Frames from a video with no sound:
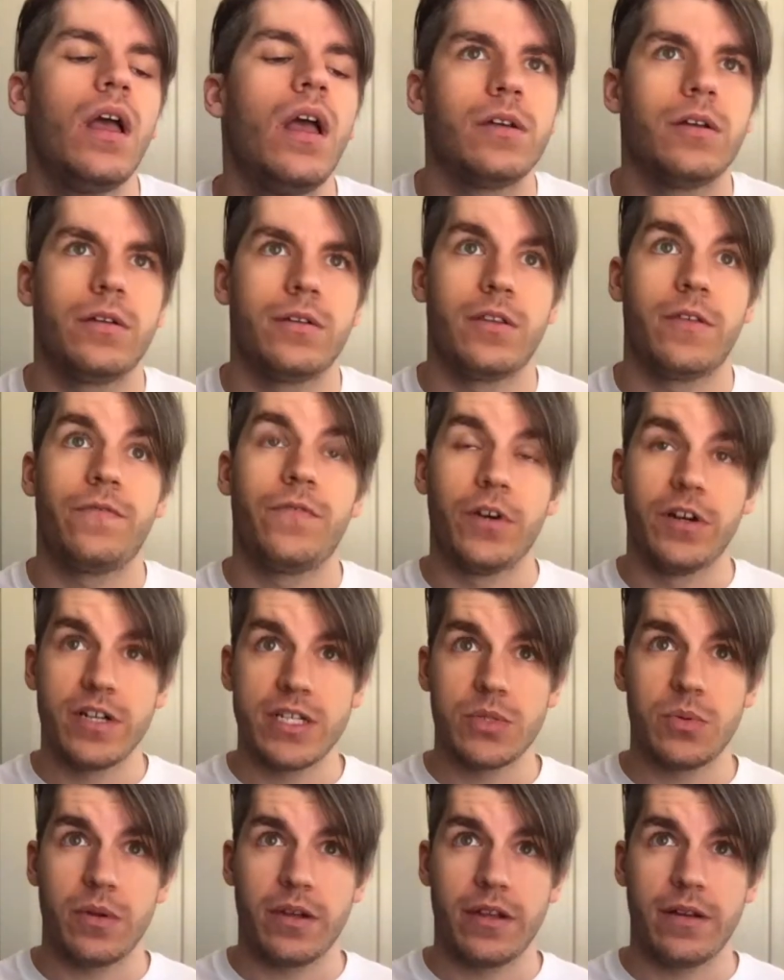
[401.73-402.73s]
The first
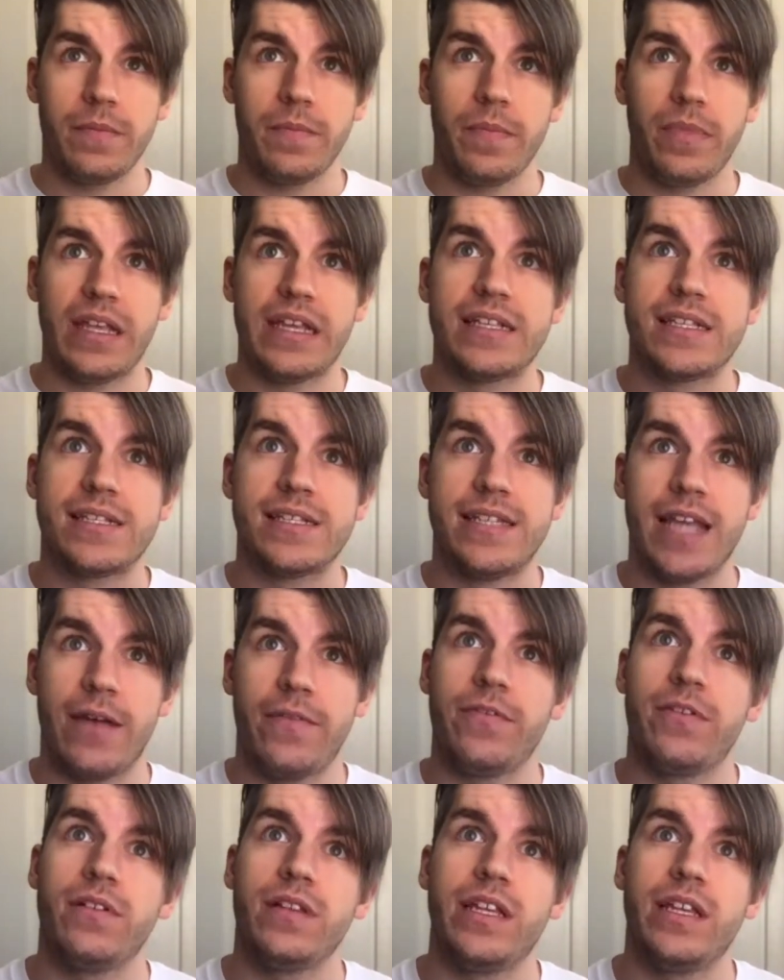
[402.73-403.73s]
one is
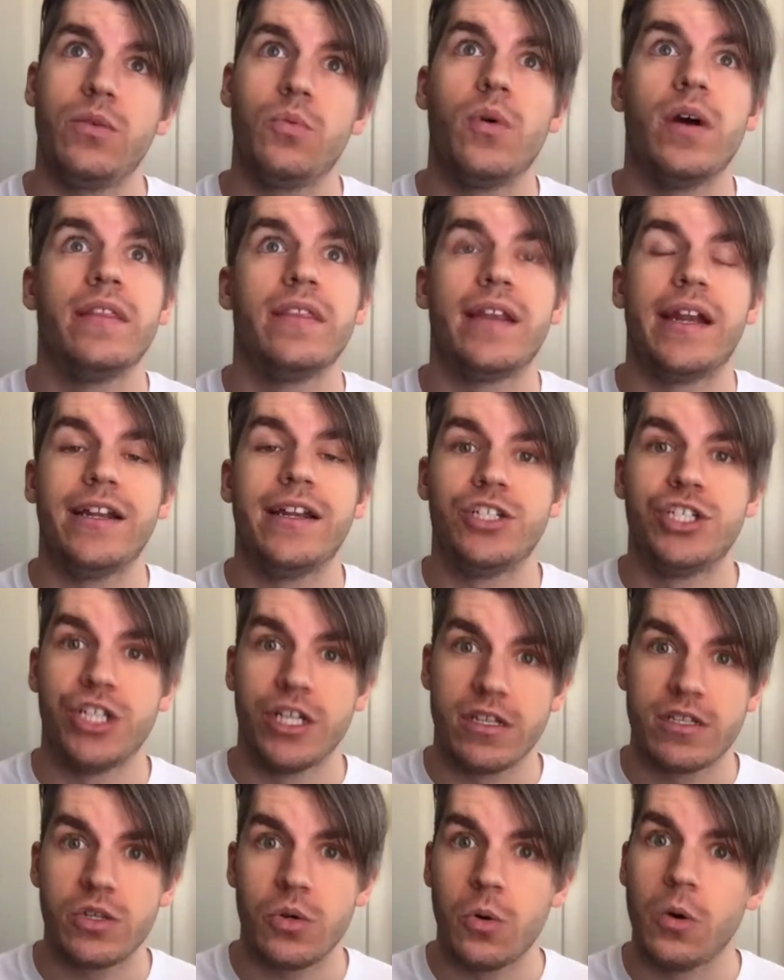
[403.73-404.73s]
definitely one that I
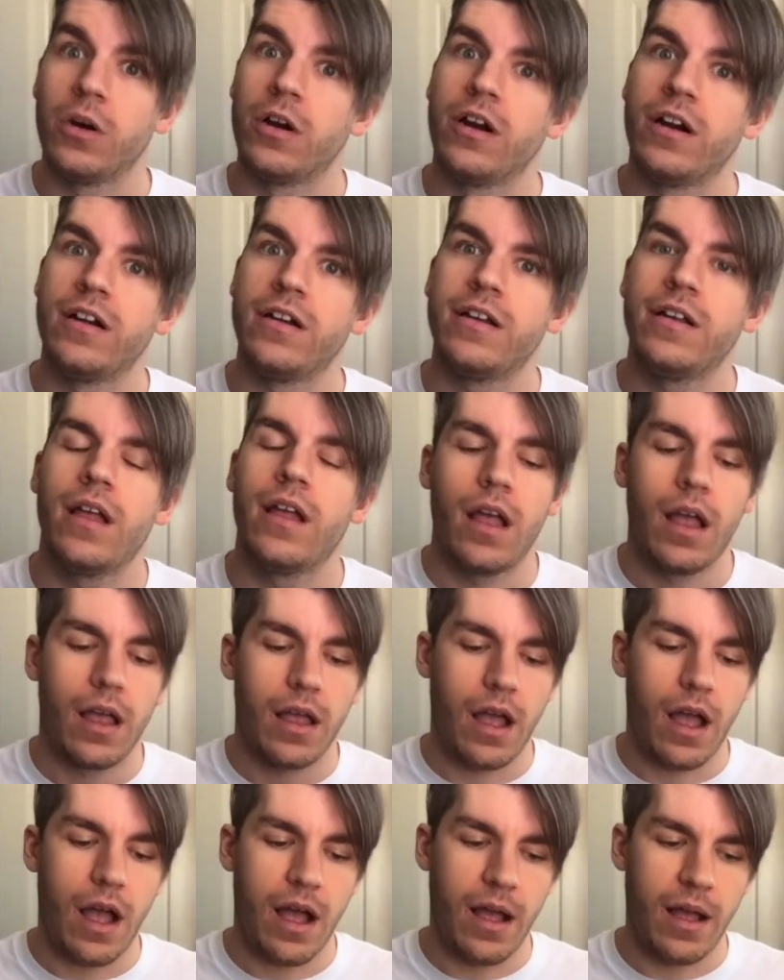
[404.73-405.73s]
just ordered.
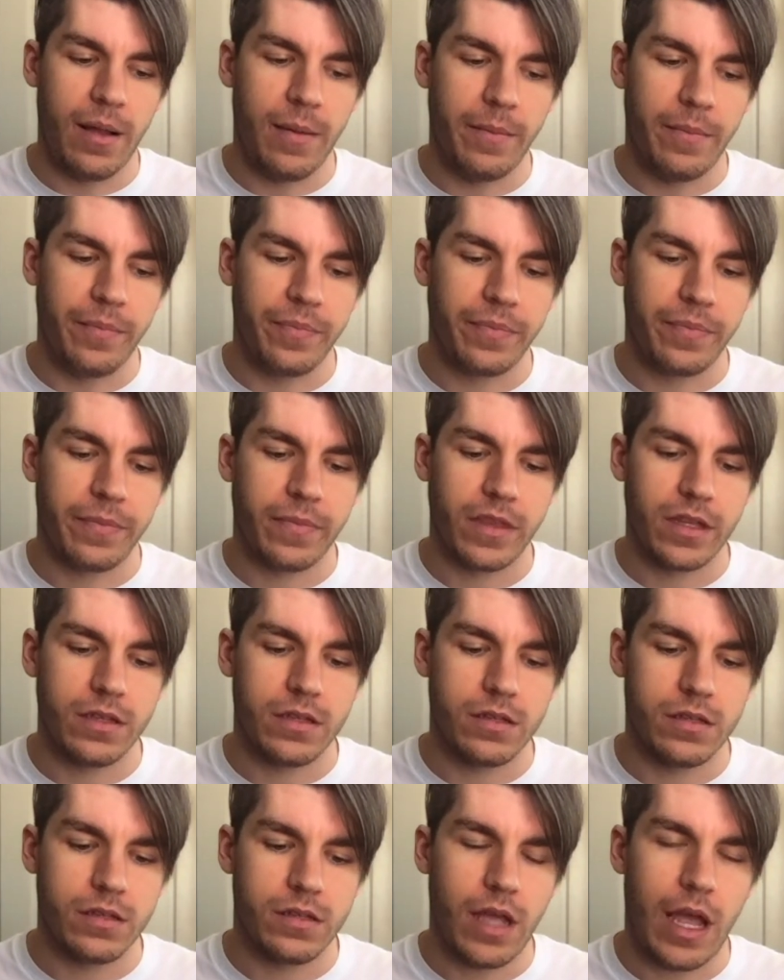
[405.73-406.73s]
I'm
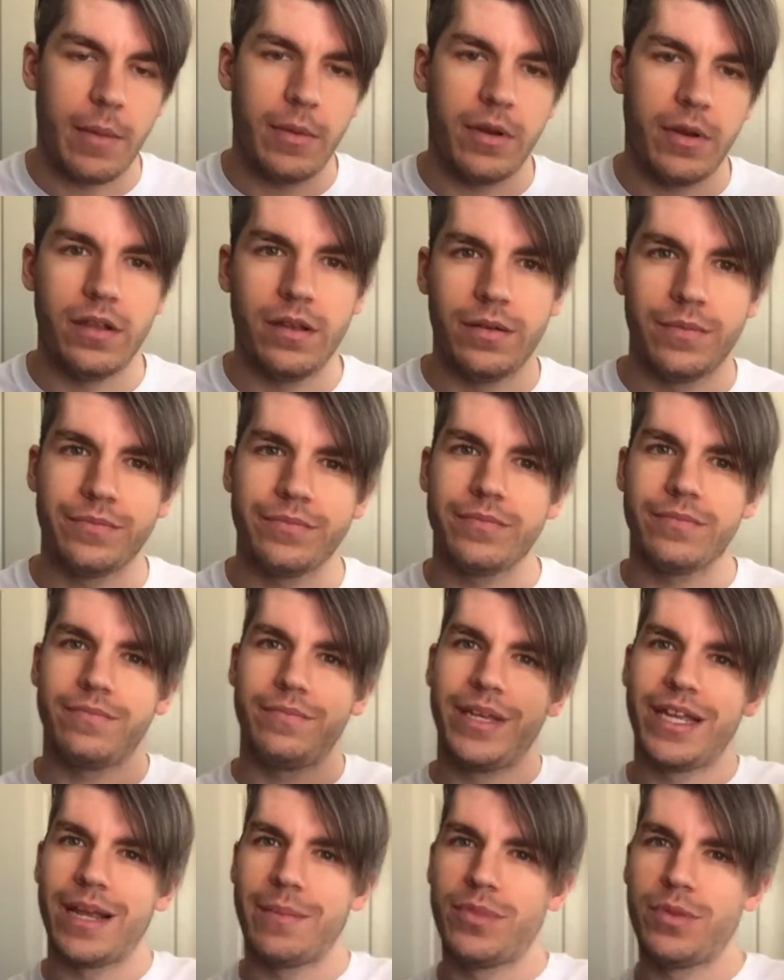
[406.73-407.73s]
going to
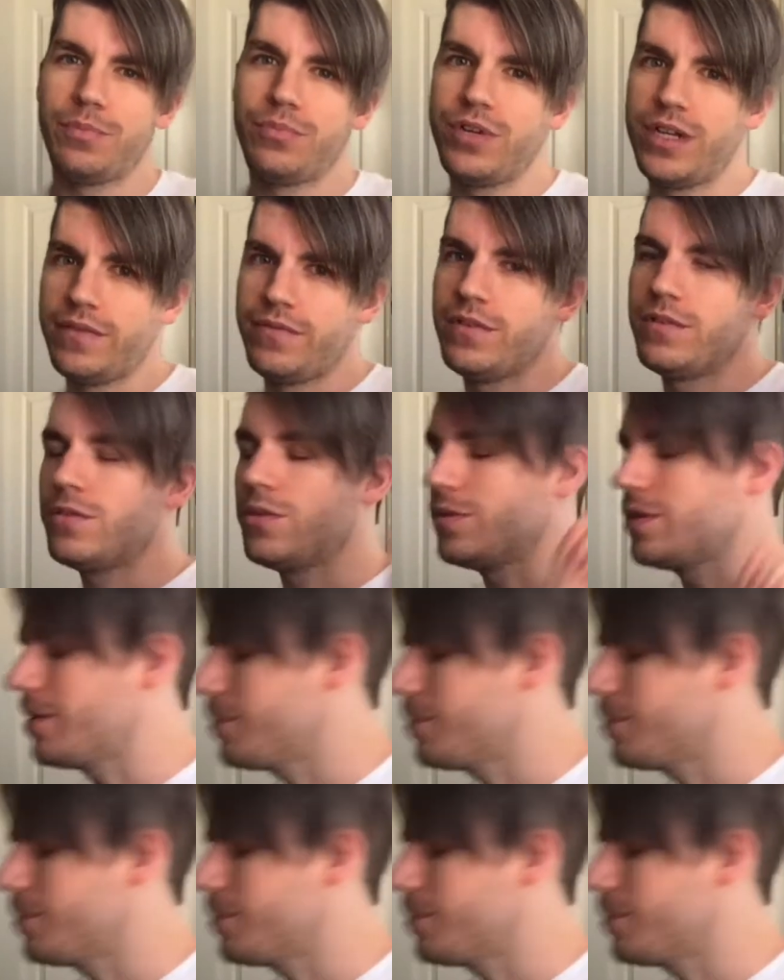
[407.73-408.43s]
pick up the preview. Hold on.